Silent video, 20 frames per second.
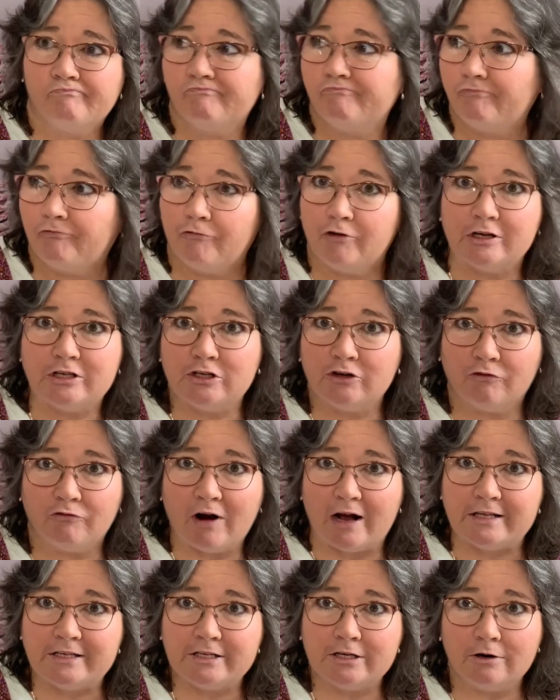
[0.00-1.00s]
fritz or
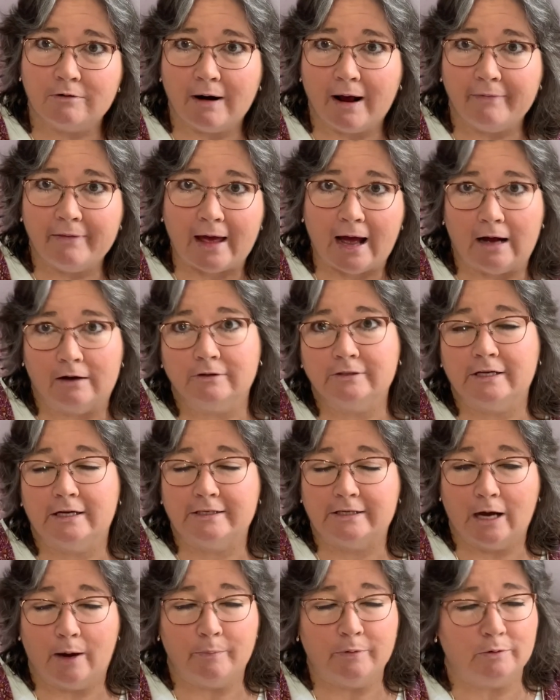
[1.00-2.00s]
fratzing around the house, as
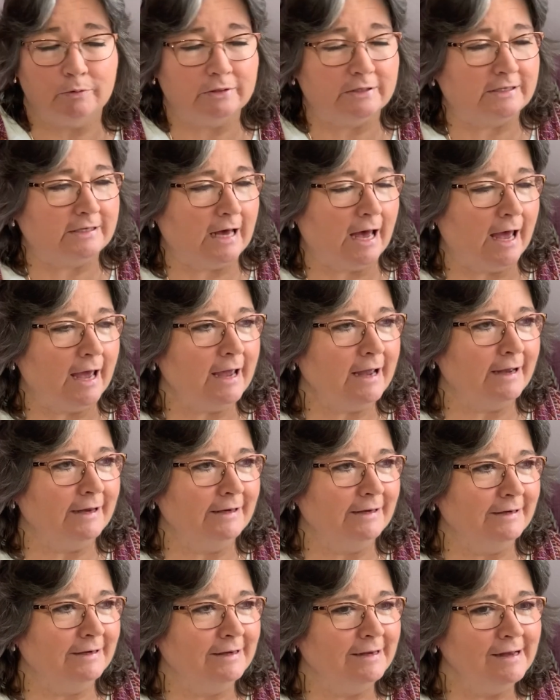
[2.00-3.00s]
hubby would say,
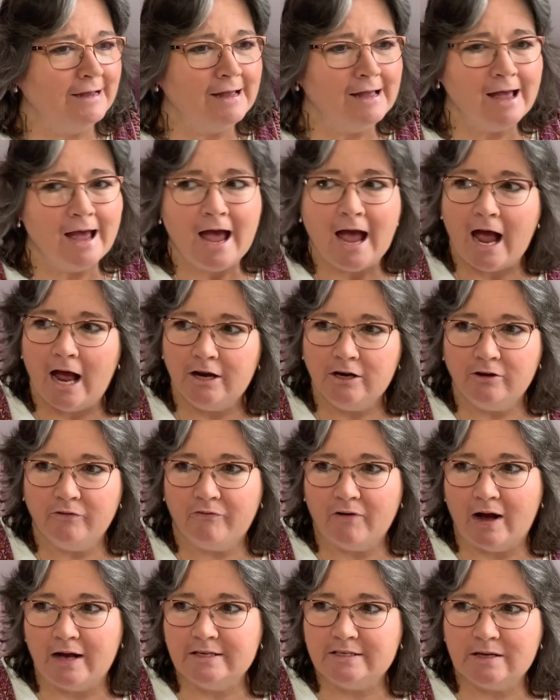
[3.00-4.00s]
and you
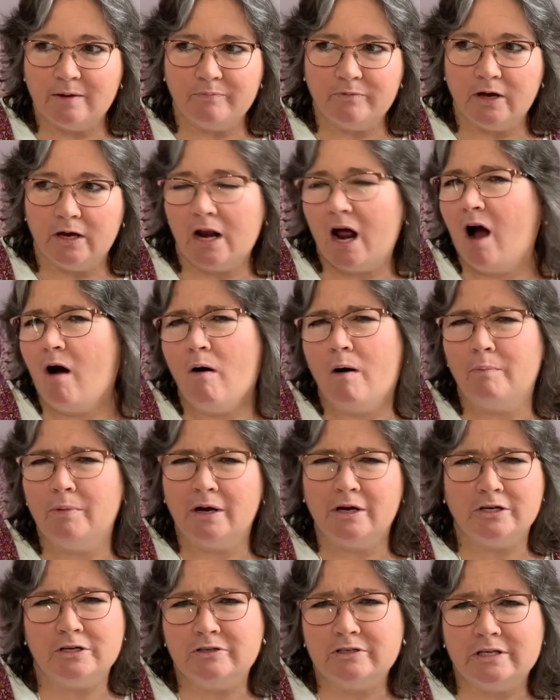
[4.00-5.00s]
find something, oh, I'm
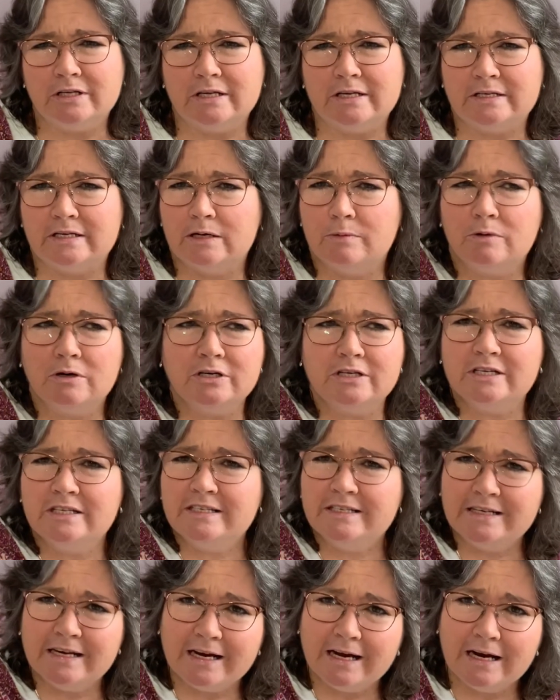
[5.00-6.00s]
not using this anymore, just
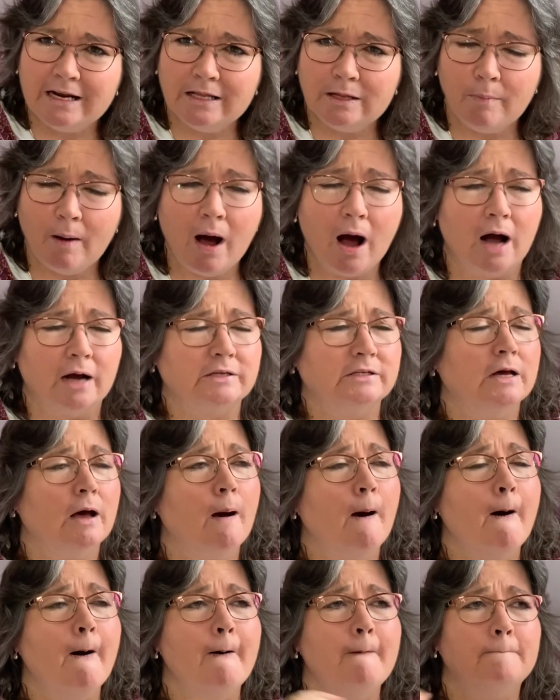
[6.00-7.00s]
stick it in the box.
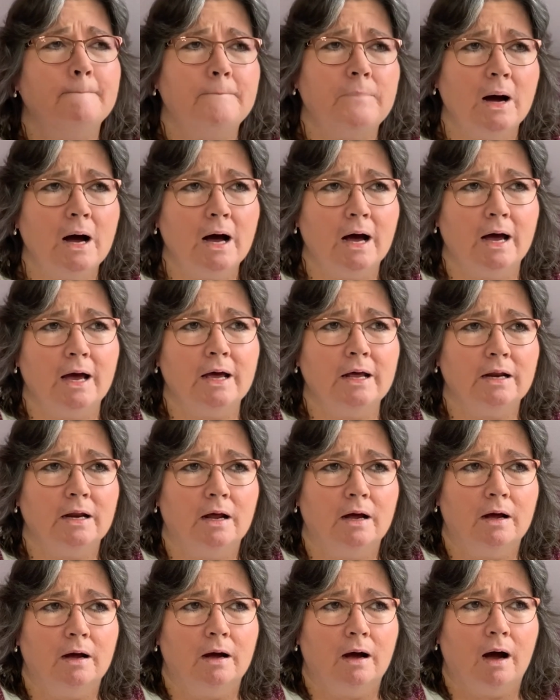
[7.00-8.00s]
But
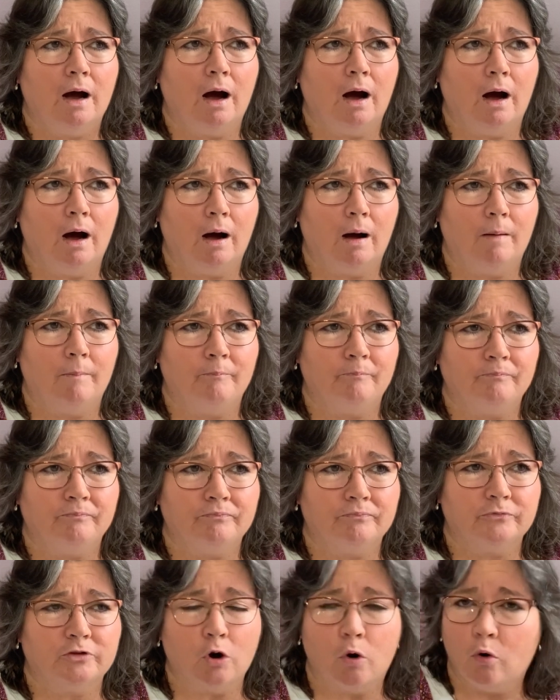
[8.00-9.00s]

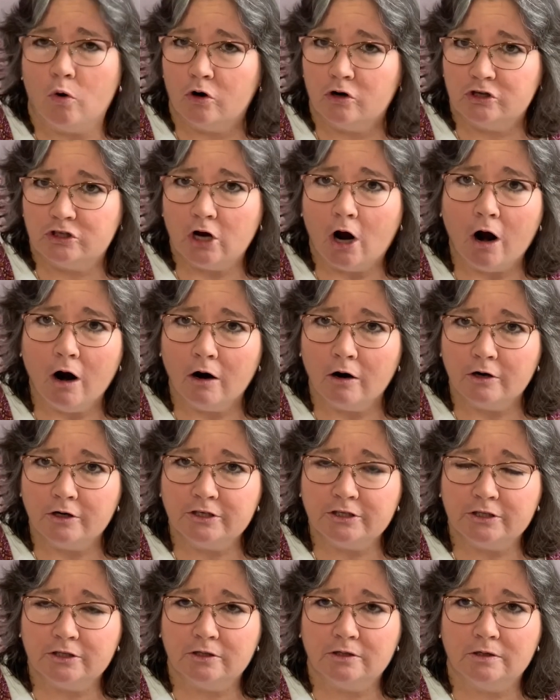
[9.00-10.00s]
the Hoarder's
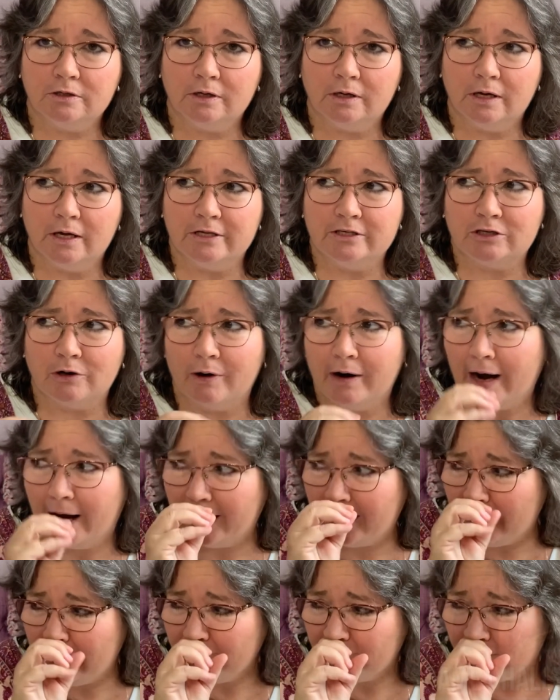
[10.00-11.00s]
Heart, and sorry, I keep